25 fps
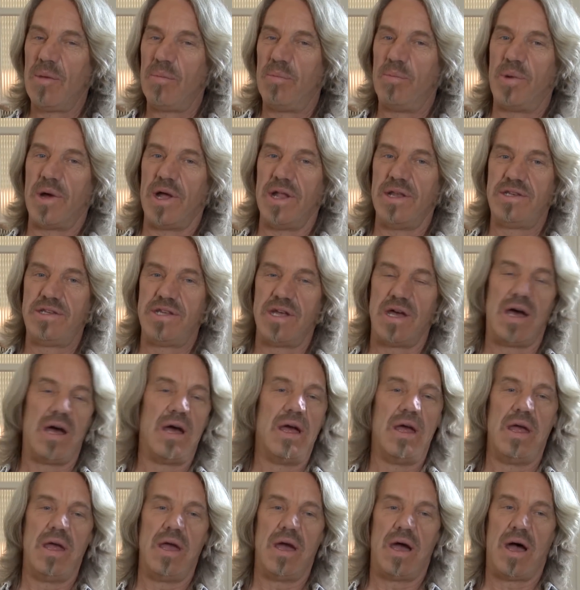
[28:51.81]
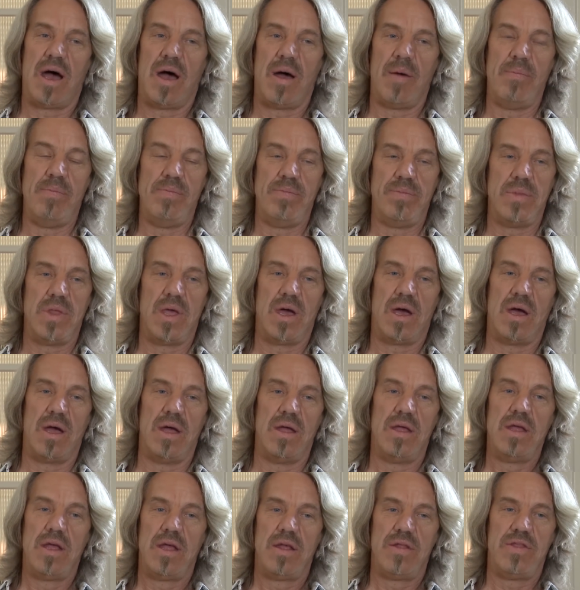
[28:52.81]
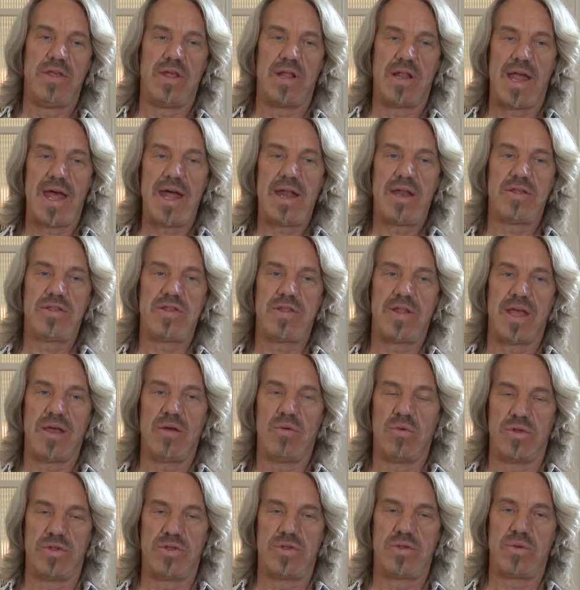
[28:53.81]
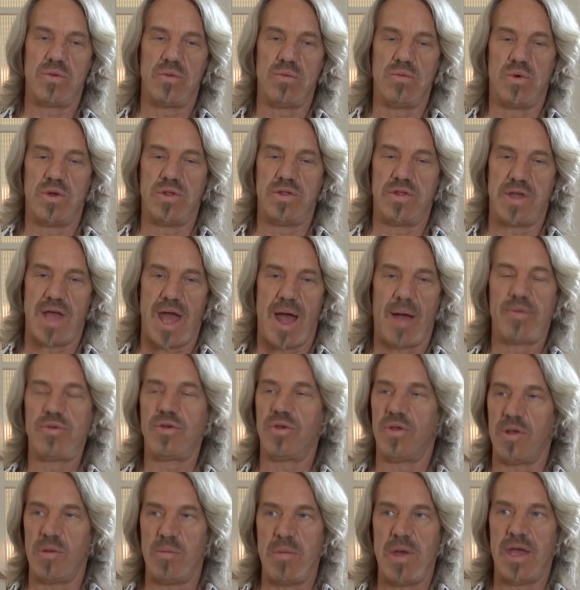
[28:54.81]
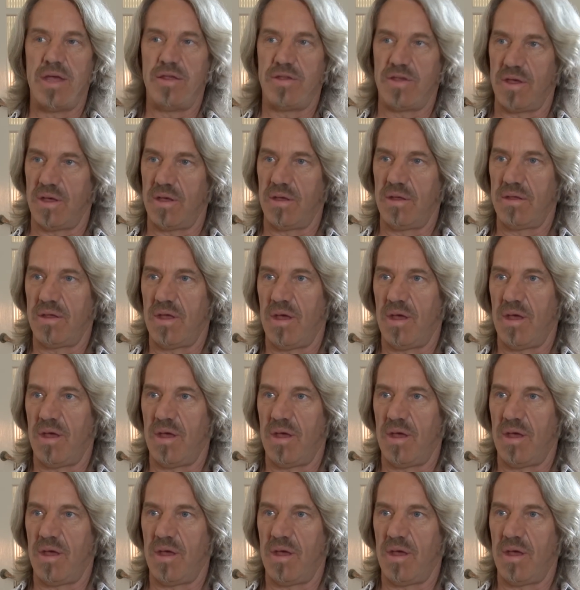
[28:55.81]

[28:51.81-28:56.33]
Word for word: But uh, um, uh, the Alanis thing was, was absolutely amazing.